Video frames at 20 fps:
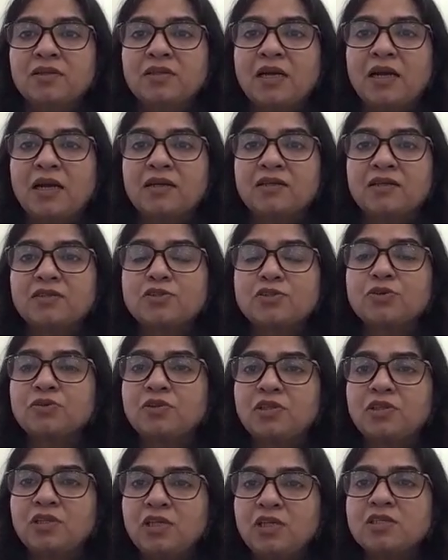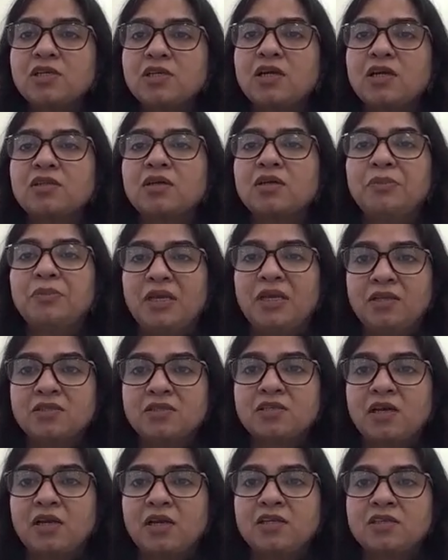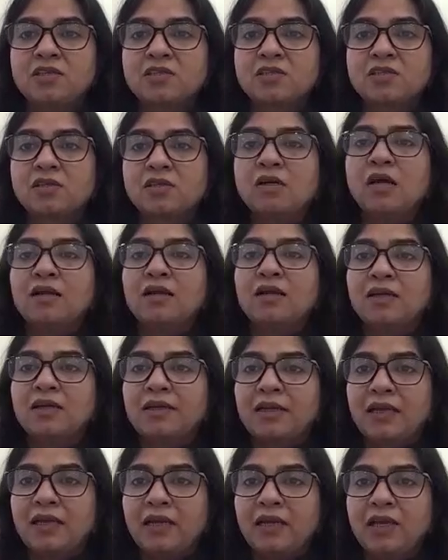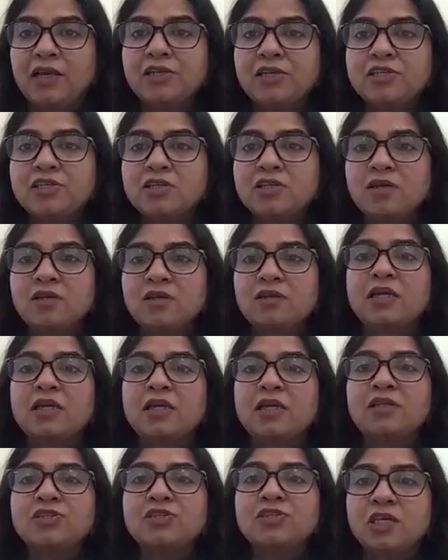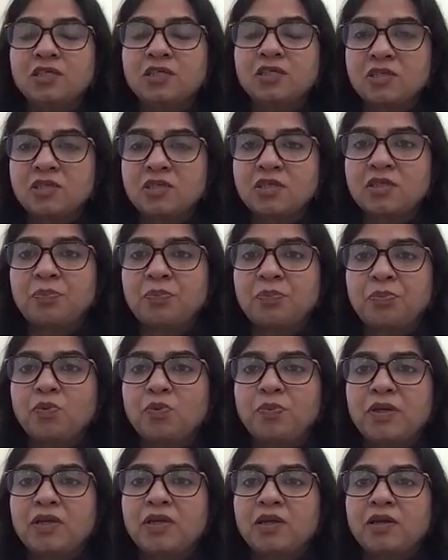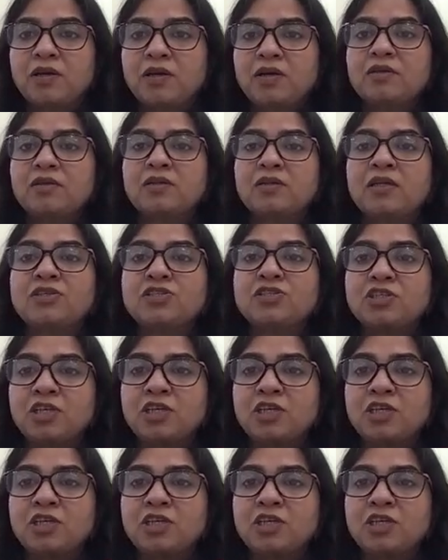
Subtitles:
That so these are the main signs: that age, then changes in the pubic hair, then